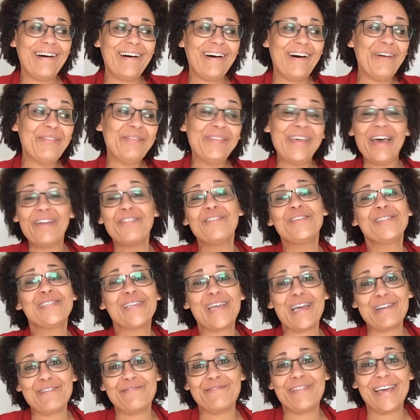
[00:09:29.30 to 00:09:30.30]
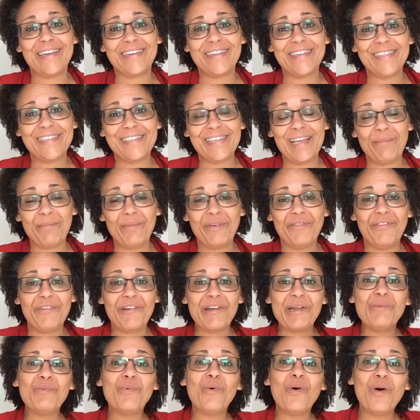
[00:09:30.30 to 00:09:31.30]
on the other side of that is I'm a
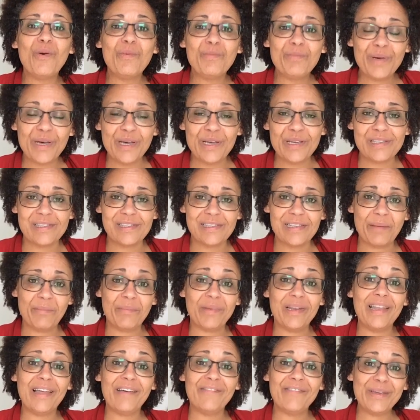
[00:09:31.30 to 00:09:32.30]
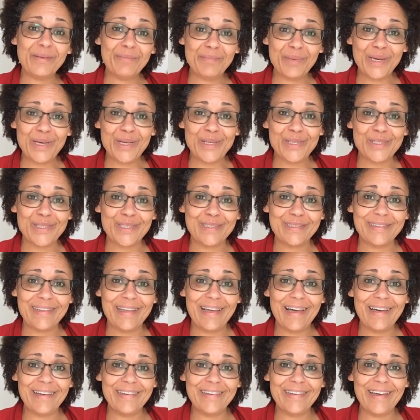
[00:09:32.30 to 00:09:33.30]
very warm person. I'm a loving person.
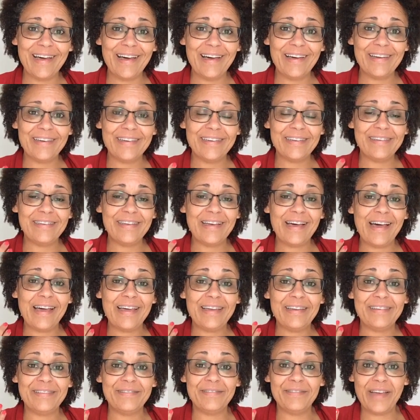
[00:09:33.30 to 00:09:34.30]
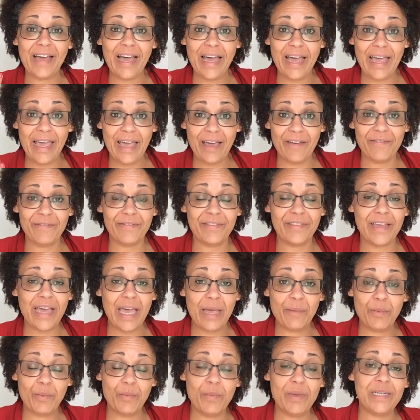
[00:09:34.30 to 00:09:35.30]
I have the
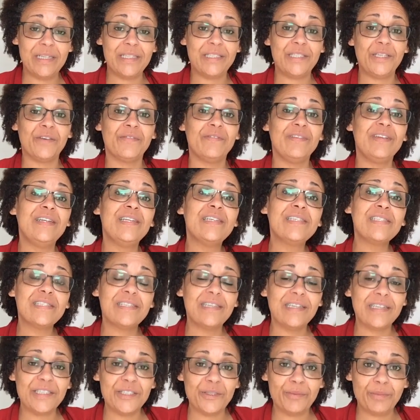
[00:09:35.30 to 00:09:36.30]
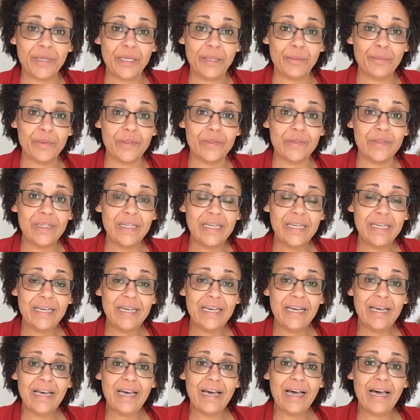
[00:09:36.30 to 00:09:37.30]
capability of listening to people.
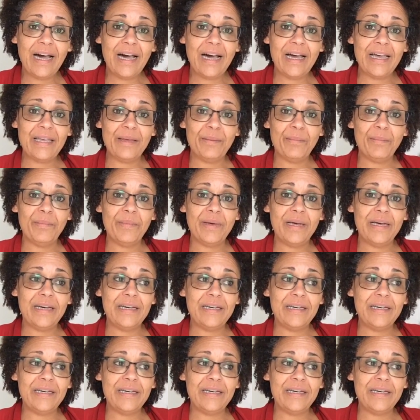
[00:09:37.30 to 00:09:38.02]
I am